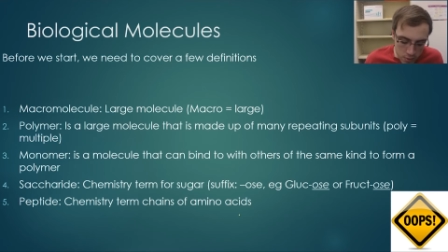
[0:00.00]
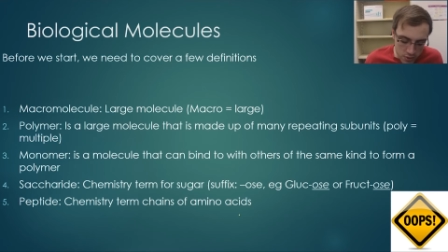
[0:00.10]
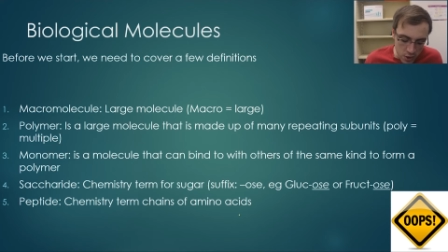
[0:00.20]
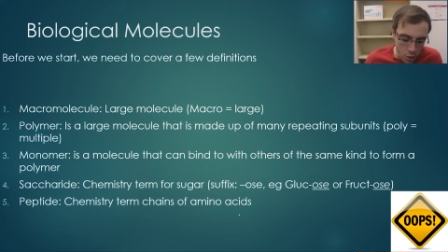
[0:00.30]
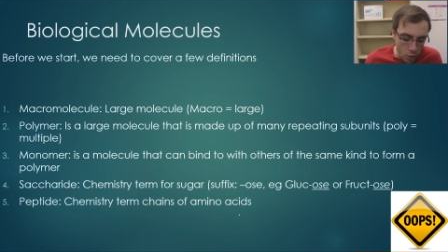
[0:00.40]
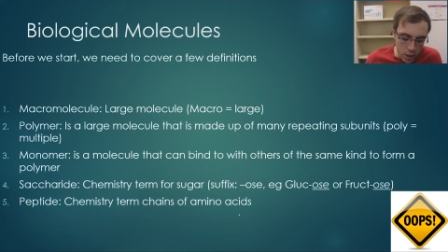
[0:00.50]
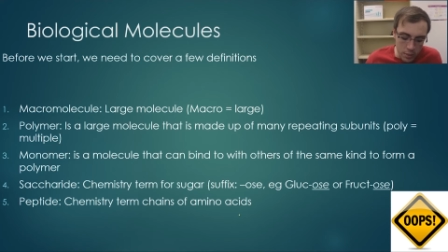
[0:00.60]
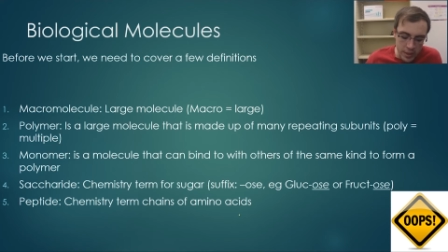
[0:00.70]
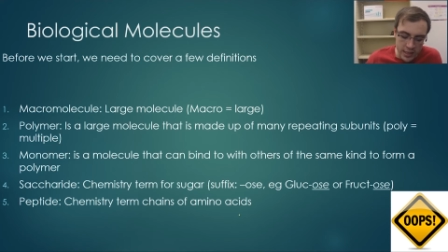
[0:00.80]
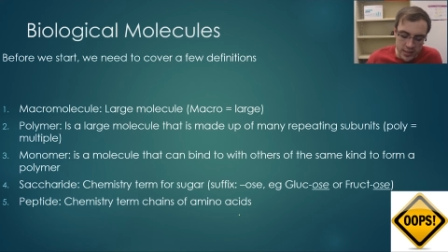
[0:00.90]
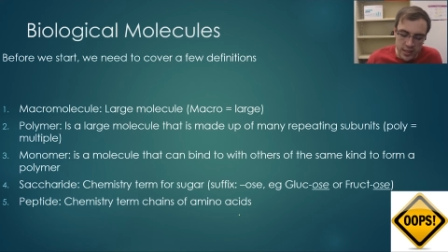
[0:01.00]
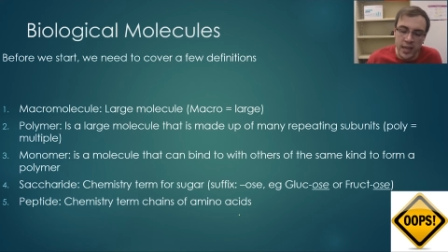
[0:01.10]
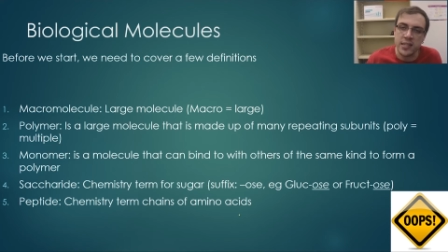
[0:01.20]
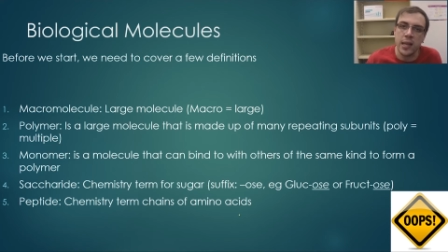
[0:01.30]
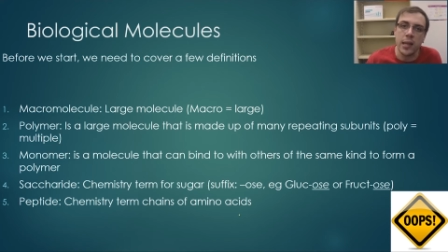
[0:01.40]
So all it means is that
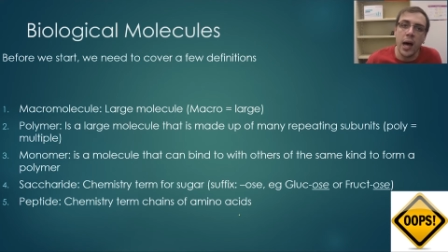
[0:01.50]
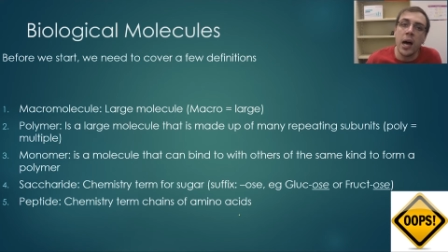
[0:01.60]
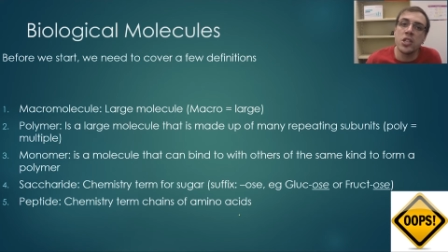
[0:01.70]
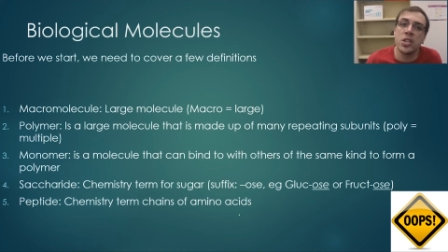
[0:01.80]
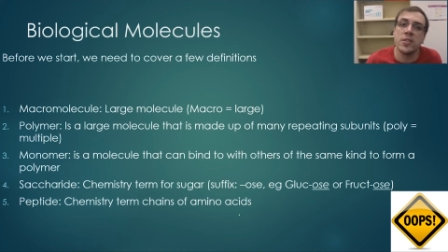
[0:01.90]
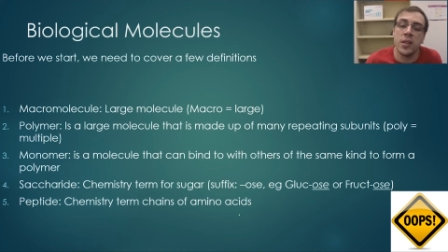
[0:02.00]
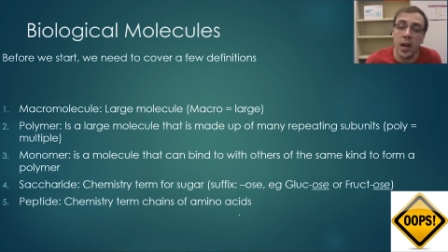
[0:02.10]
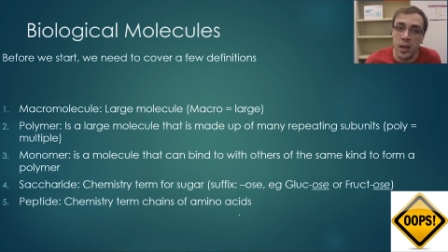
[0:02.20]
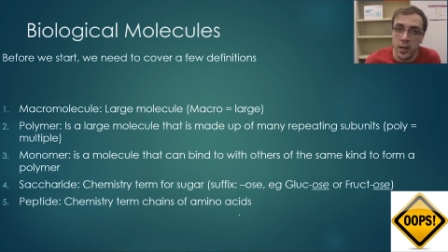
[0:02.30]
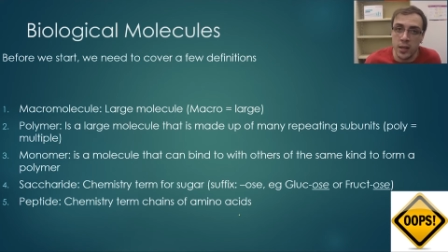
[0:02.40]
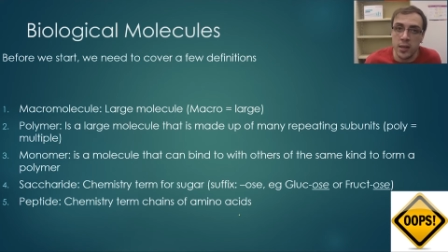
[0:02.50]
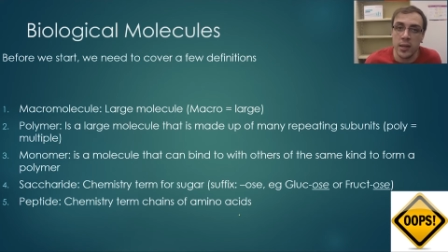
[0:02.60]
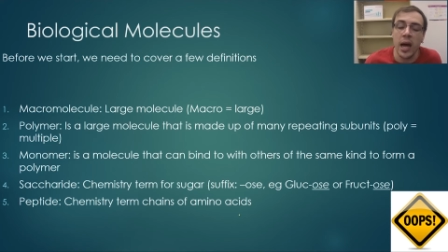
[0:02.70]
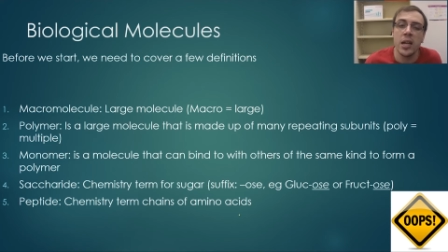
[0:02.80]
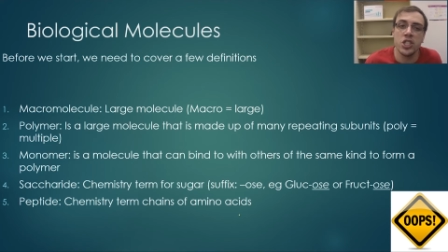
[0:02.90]
it's a
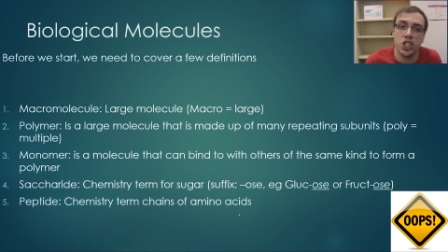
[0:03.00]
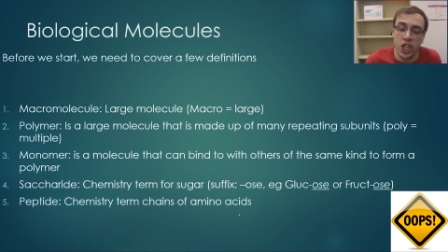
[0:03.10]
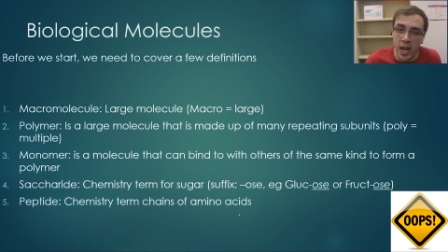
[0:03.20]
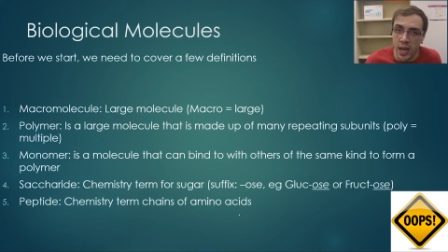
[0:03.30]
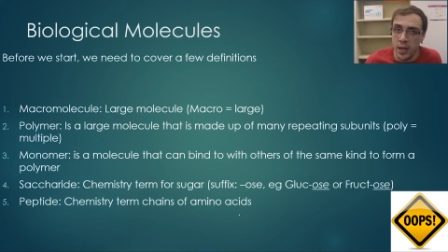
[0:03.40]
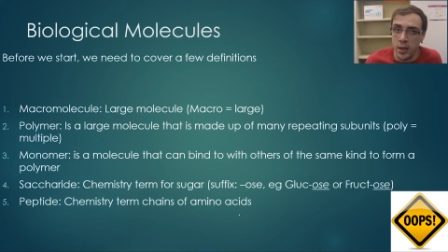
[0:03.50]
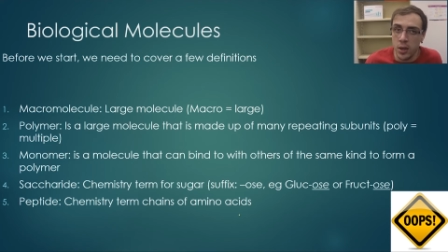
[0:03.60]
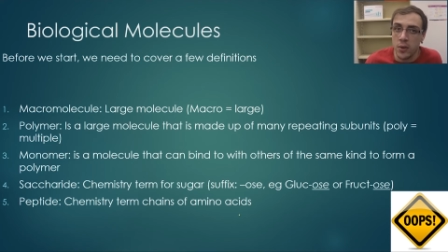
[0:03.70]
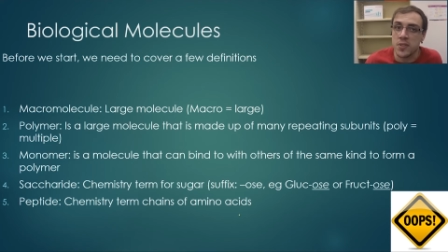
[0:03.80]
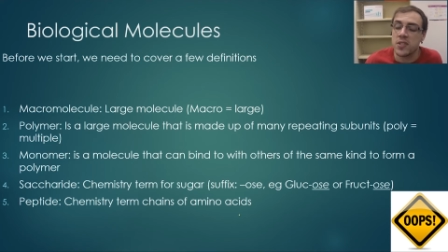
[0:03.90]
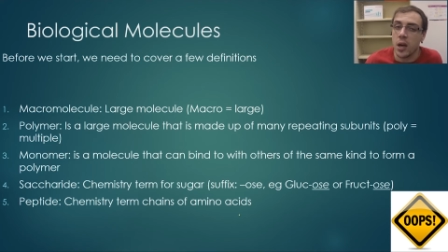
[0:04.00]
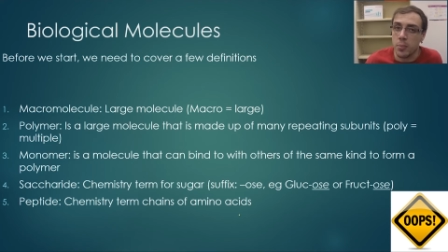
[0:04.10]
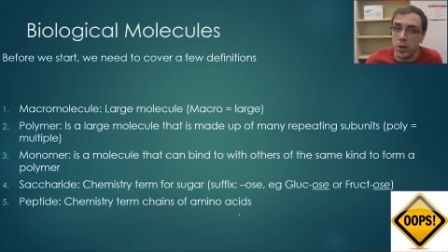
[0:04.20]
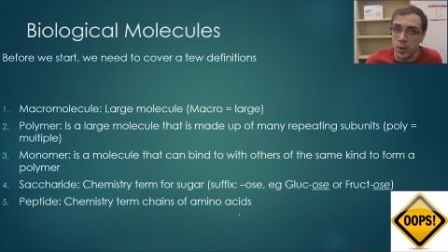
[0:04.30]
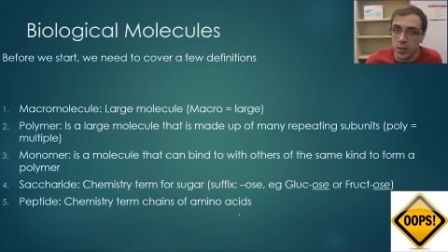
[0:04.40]
large chain of
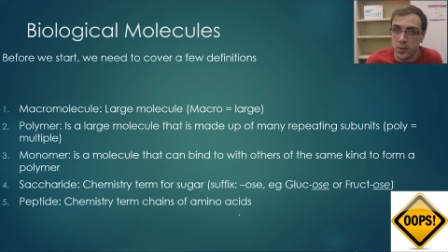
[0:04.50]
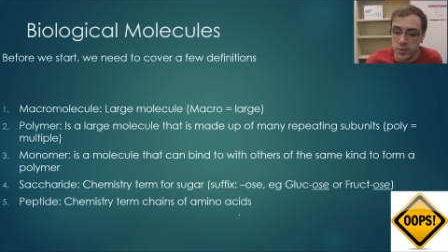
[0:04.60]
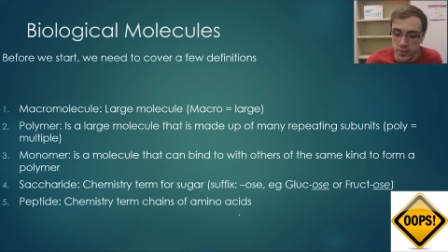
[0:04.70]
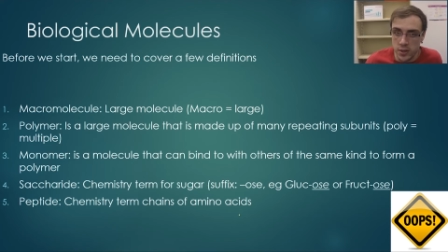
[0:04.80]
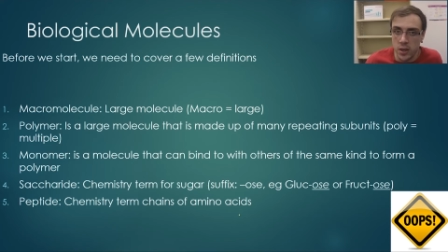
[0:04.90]
subunits.